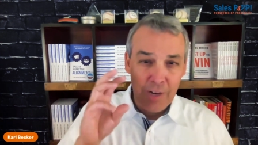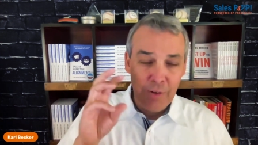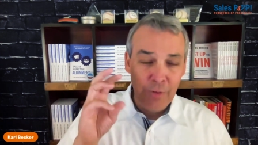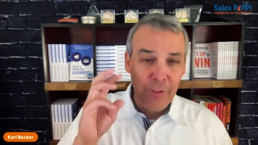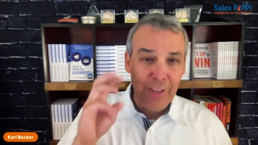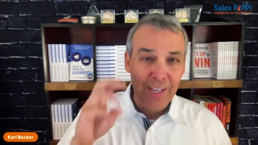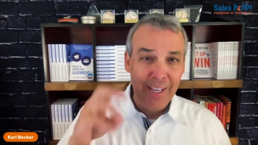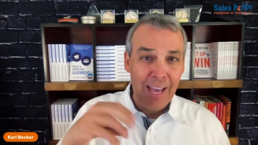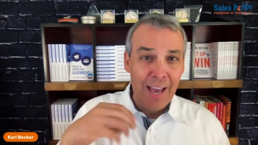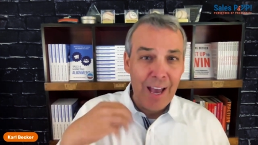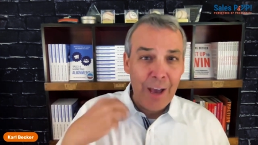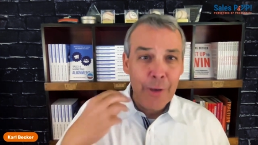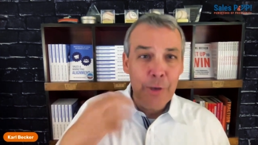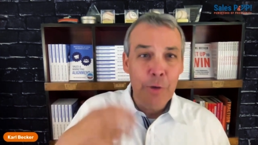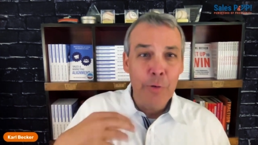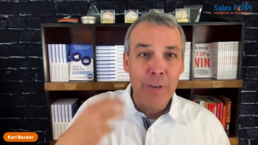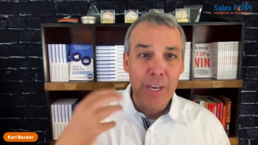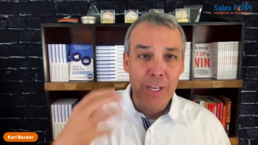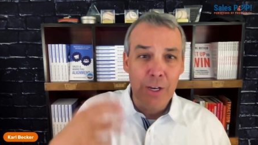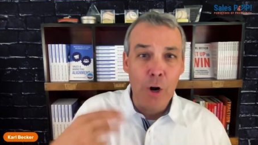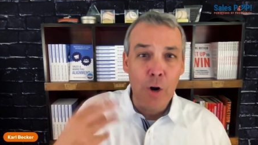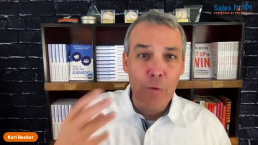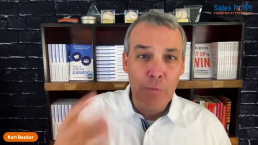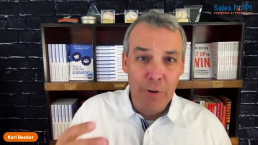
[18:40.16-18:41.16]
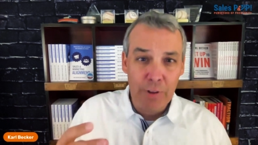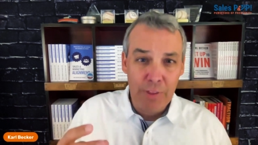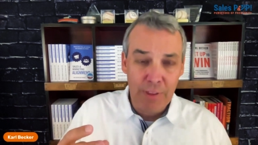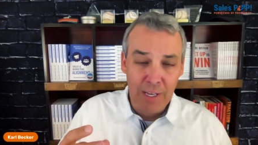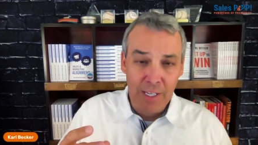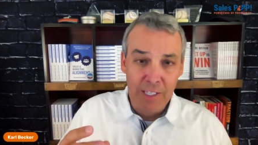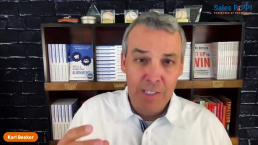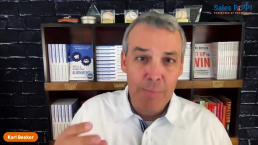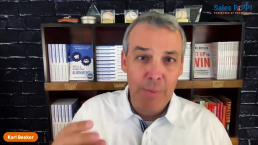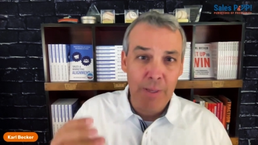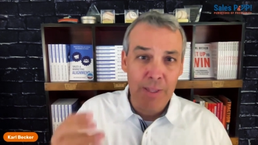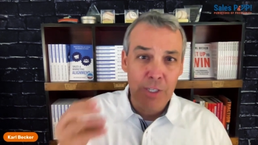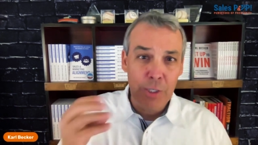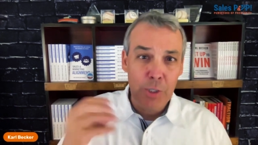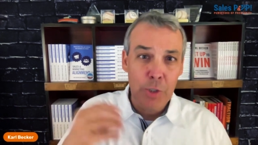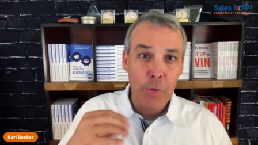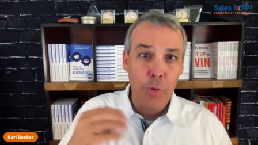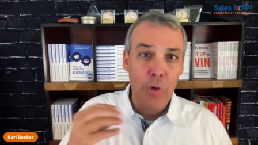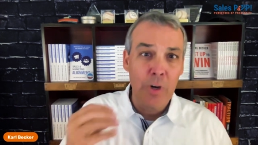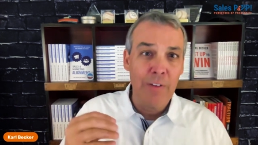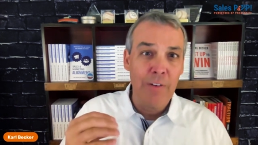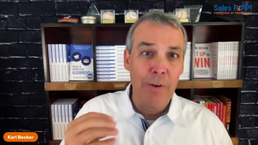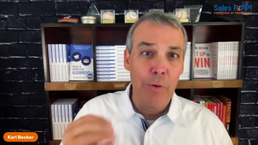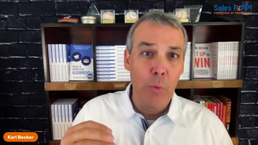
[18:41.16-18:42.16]
kind of like how you get over things. But the
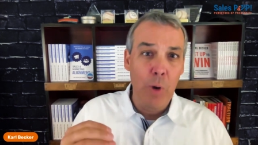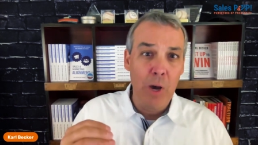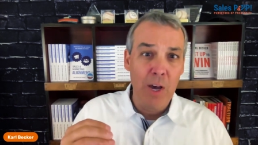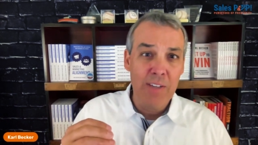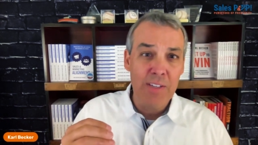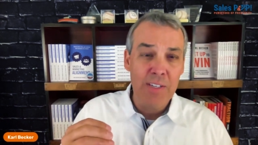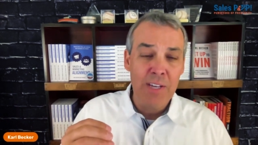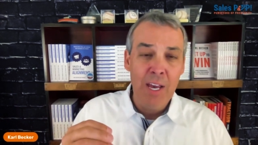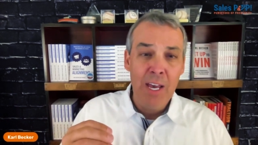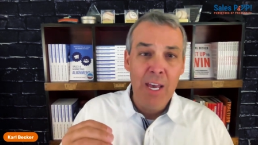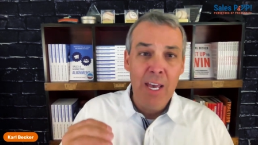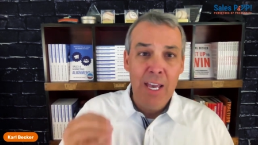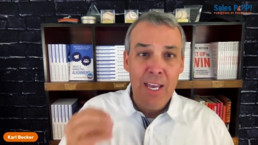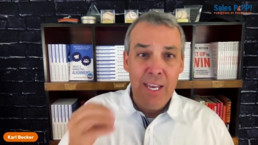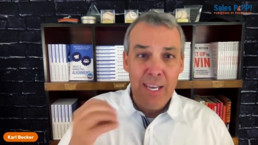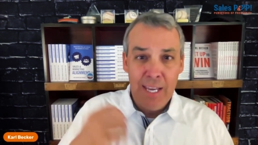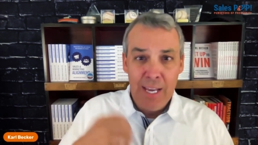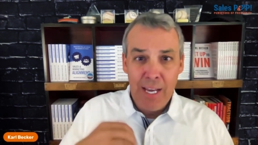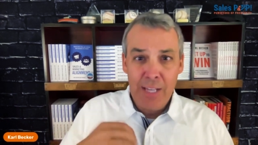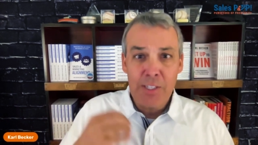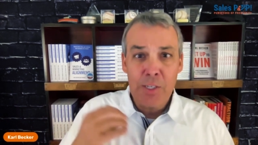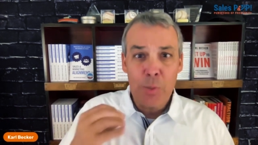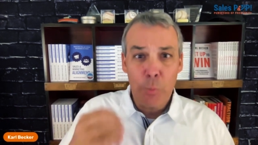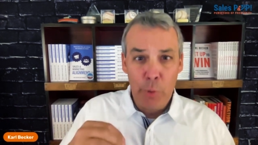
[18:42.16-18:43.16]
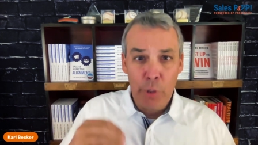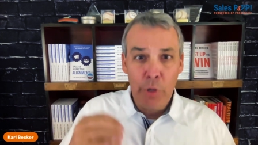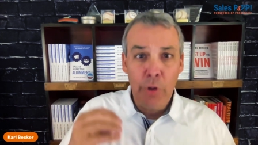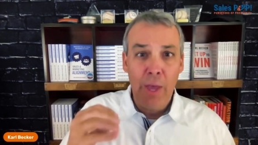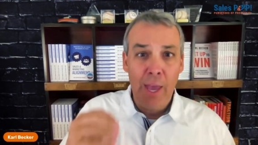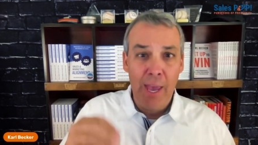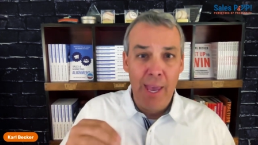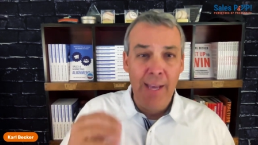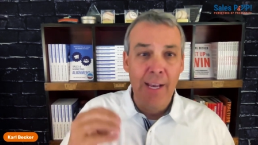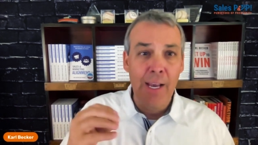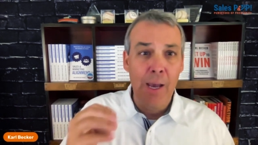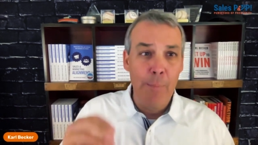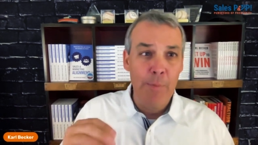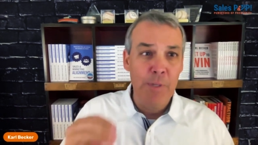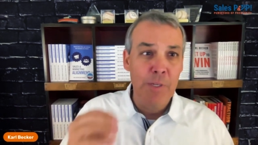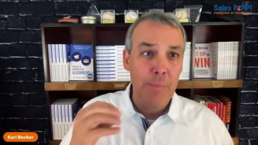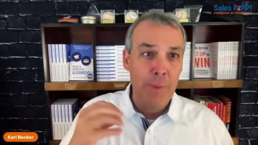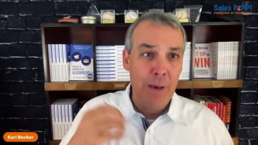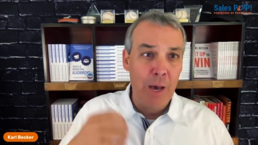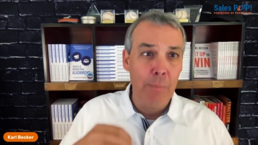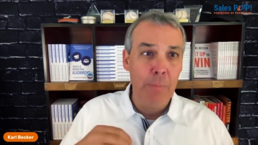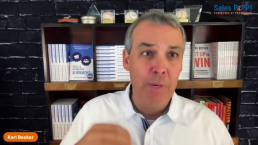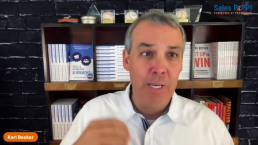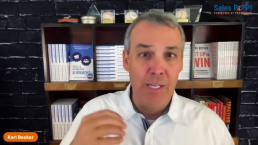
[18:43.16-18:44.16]
short of it was he had some real hangups
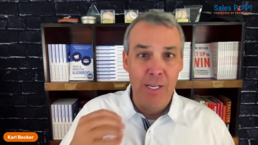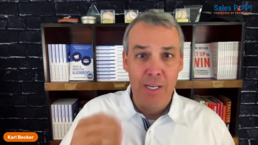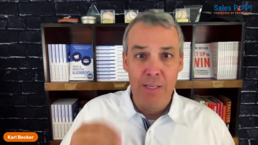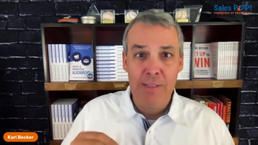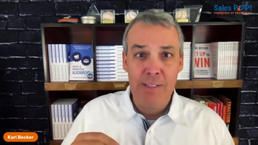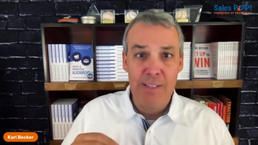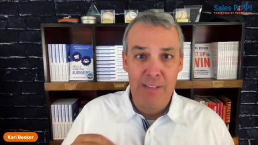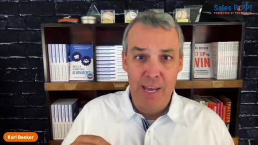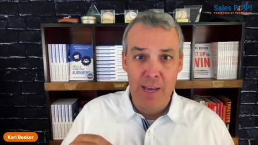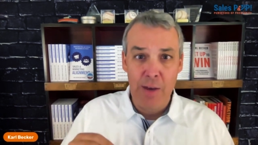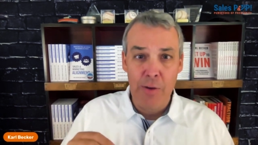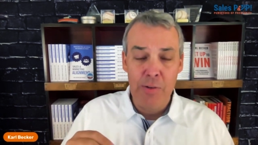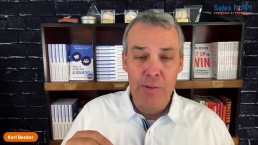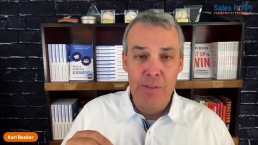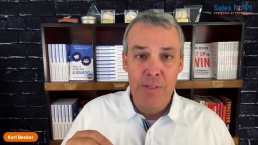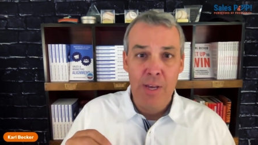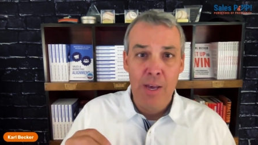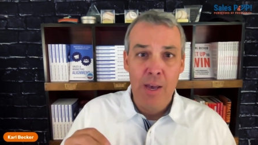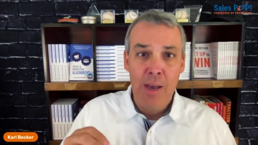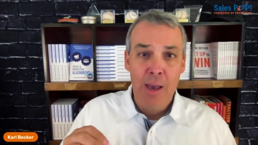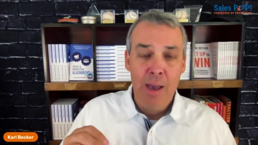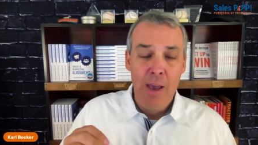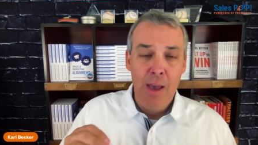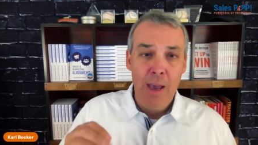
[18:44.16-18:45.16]
about being in sales.